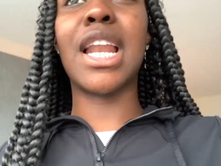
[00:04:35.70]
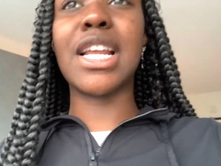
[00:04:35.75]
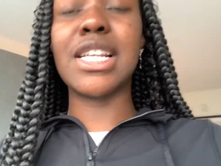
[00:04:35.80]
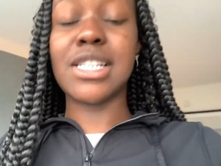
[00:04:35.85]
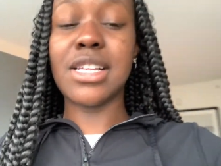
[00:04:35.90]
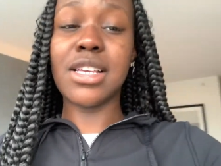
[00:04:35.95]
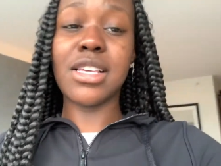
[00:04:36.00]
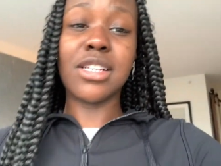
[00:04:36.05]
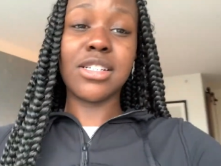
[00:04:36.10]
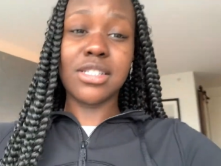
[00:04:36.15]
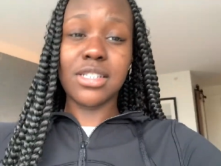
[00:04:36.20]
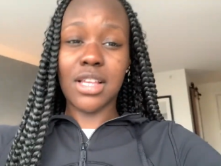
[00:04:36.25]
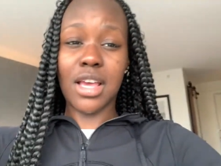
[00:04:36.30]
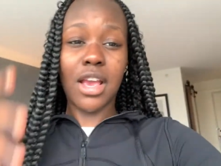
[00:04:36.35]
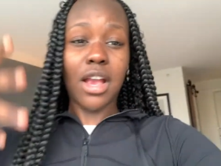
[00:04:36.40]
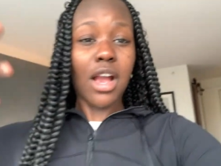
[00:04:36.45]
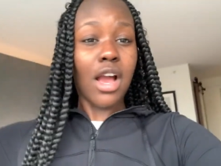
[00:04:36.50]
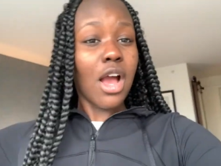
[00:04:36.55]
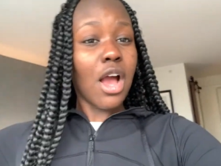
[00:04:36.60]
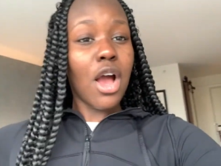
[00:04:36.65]
I didn't get to
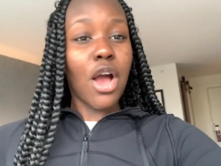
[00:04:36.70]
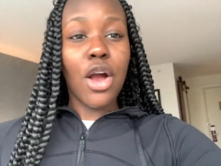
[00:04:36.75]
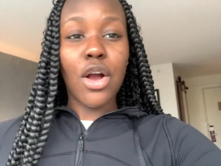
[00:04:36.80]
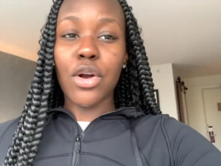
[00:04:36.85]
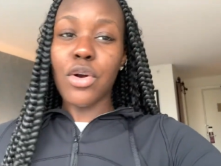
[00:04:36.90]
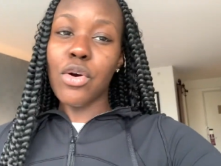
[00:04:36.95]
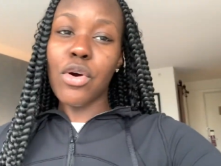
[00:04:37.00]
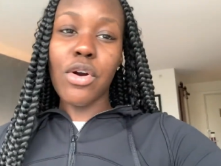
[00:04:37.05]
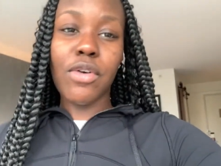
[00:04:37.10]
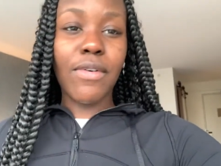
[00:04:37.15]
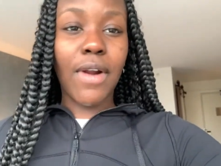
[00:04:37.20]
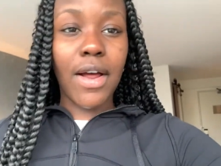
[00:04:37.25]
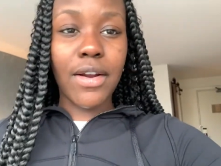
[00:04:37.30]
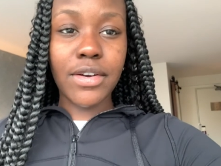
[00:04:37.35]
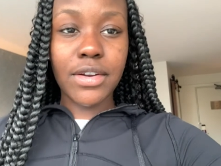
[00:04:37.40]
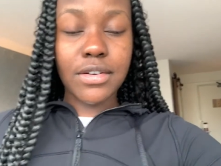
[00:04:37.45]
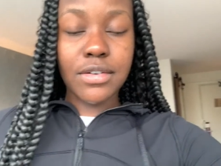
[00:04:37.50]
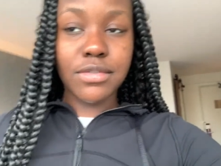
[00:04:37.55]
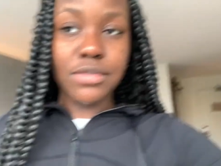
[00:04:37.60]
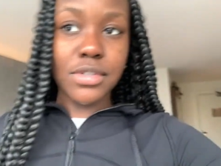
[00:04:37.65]
like go
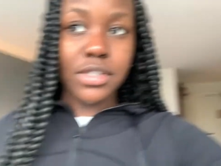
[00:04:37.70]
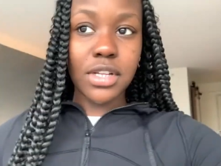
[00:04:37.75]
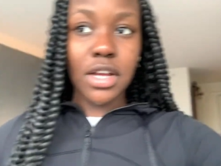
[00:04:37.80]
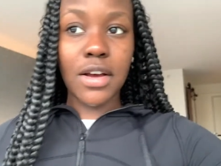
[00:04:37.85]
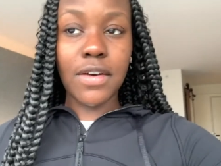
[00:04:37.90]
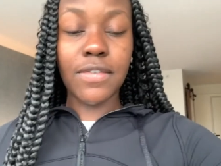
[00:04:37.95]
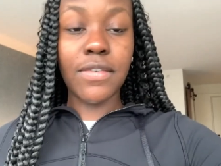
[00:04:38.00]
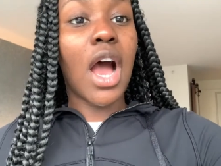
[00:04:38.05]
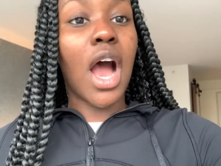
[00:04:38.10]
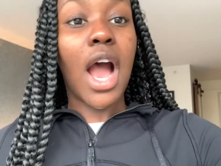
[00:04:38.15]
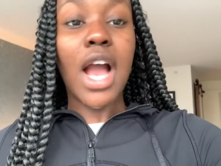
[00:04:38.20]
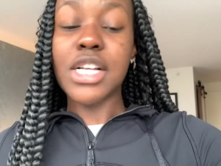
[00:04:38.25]
around and do stuff.